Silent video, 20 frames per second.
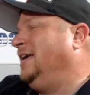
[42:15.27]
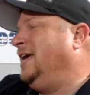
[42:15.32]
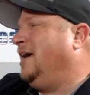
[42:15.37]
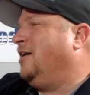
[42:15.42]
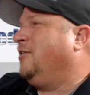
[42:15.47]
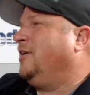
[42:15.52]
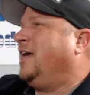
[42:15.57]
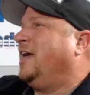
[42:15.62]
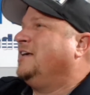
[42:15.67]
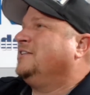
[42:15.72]

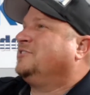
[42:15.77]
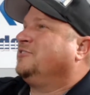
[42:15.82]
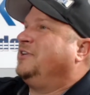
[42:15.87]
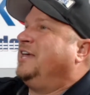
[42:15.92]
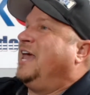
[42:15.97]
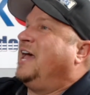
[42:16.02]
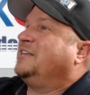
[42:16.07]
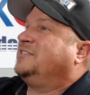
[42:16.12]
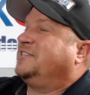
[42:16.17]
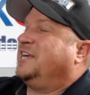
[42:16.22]
Yeah, okay, so
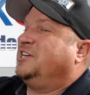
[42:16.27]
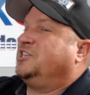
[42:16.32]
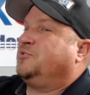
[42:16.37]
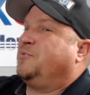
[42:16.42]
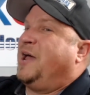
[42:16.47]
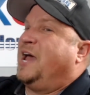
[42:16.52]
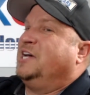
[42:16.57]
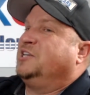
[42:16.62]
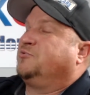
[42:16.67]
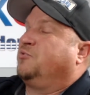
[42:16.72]
yeah, station
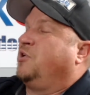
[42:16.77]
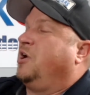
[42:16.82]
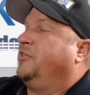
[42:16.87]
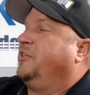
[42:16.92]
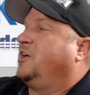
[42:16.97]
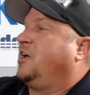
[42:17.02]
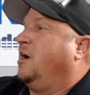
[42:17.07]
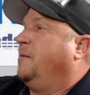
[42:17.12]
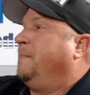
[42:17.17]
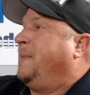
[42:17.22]
wagons were on
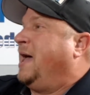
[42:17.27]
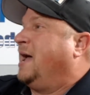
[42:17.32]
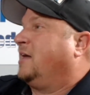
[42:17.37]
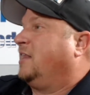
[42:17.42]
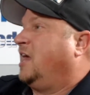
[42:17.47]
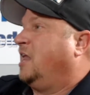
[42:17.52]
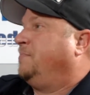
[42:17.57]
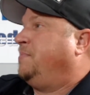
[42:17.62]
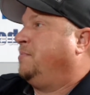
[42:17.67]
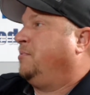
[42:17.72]
the comeback. A
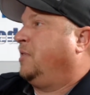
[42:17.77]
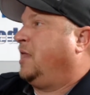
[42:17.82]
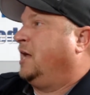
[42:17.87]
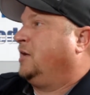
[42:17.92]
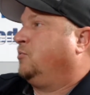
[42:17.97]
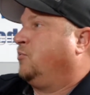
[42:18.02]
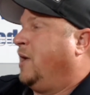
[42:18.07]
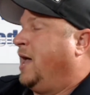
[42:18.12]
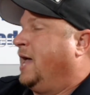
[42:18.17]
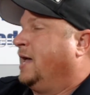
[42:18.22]
lot of people
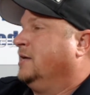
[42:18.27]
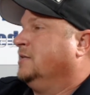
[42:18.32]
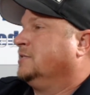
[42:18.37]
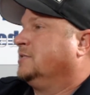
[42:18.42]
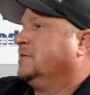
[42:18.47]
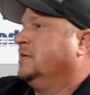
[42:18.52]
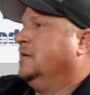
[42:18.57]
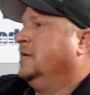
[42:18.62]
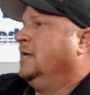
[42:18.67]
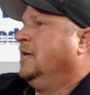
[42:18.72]
liked
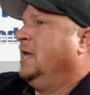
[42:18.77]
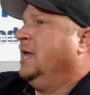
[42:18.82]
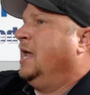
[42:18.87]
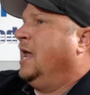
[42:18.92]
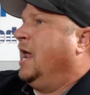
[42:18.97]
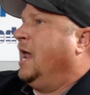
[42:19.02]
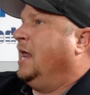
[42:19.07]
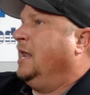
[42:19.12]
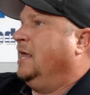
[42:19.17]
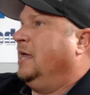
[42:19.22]
wagons.
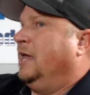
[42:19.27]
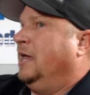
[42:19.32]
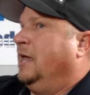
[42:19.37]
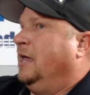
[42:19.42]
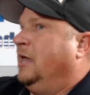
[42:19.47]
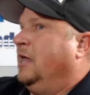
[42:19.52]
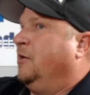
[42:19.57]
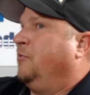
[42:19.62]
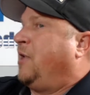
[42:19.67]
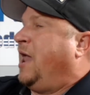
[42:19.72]
And
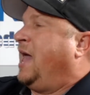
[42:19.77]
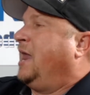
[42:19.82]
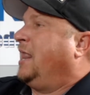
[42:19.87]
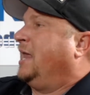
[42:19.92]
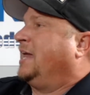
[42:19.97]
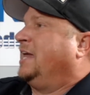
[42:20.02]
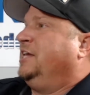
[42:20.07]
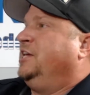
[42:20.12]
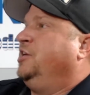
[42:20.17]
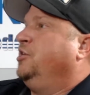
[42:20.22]
it had
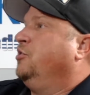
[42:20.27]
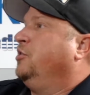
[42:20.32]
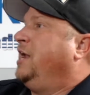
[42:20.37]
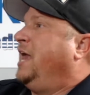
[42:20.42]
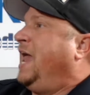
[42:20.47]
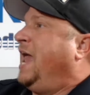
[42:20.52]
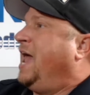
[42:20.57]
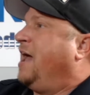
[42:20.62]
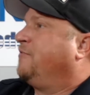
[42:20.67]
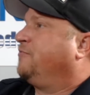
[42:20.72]
like a 1.5 year
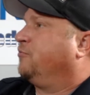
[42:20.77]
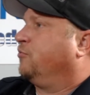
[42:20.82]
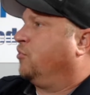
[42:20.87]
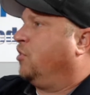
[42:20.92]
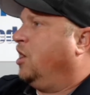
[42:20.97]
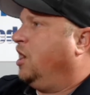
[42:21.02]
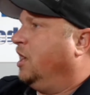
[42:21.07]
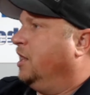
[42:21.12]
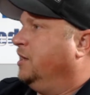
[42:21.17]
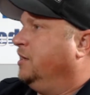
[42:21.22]

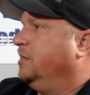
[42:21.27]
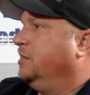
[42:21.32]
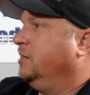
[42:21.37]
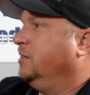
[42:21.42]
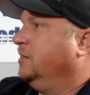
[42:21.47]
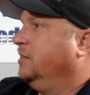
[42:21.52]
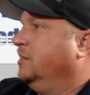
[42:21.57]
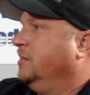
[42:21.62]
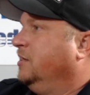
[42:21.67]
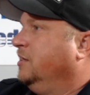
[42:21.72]
run
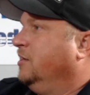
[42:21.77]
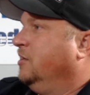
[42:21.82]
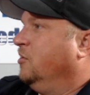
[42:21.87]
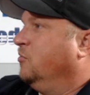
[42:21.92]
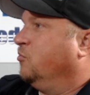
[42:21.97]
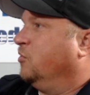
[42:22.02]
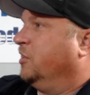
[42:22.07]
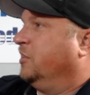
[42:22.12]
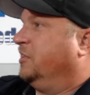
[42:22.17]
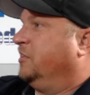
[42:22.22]

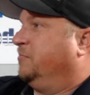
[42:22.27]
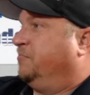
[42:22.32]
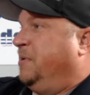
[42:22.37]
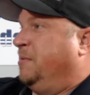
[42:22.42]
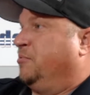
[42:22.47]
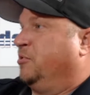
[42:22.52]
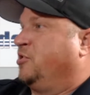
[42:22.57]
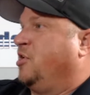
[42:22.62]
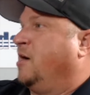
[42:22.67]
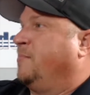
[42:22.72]
where
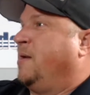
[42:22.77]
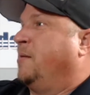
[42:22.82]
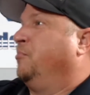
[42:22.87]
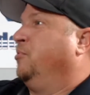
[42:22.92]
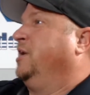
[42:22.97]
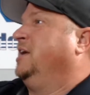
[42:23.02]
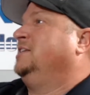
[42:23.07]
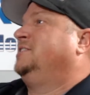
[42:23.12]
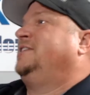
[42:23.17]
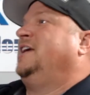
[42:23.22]
people were talking about
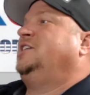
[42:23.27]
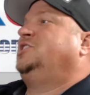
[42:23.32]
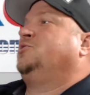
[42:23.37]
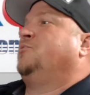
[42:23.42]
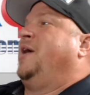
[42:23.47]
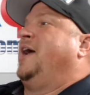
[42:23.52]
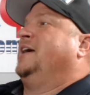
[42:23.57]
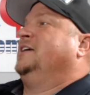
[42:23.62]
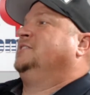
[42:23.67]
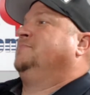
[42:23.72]
bringing station
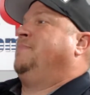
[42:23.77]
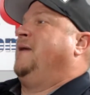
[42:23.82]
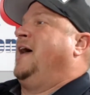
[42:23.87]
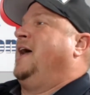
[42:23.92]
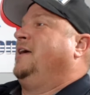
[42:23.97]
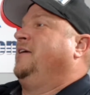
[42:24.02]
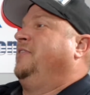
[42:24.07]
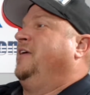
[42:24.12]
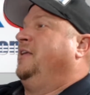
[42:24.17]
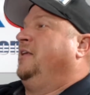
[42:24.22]
wagons
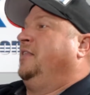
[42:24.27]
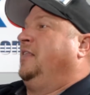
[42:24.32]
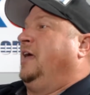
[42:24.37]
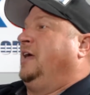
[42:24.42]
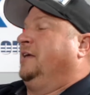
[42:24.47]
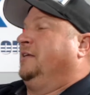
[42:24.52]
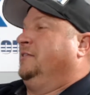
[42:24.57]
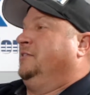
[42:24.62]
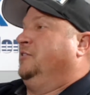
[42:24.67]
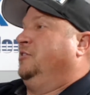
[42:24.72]
back, and then
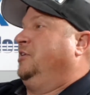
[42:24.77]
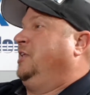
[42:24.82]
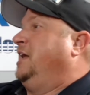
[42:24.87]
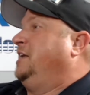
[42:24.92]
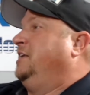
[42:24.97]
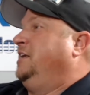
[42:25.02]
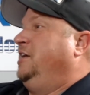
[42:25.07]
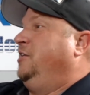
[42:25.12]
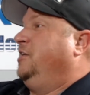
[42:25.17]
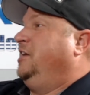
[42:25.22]
like literally I
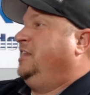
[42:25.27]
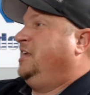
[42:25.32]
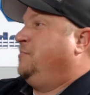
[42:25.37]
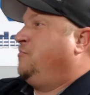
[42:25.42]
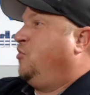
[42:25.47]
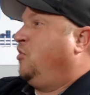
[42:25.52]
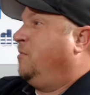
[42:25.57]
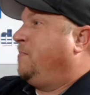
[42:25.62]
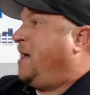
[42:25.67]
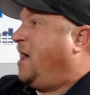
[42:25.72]
didn't hear anything
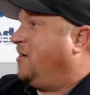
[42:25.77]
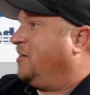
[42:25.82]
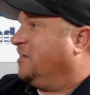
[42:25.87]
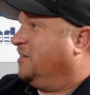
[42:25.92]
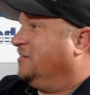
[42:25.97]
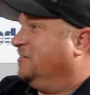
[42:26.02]
more about it.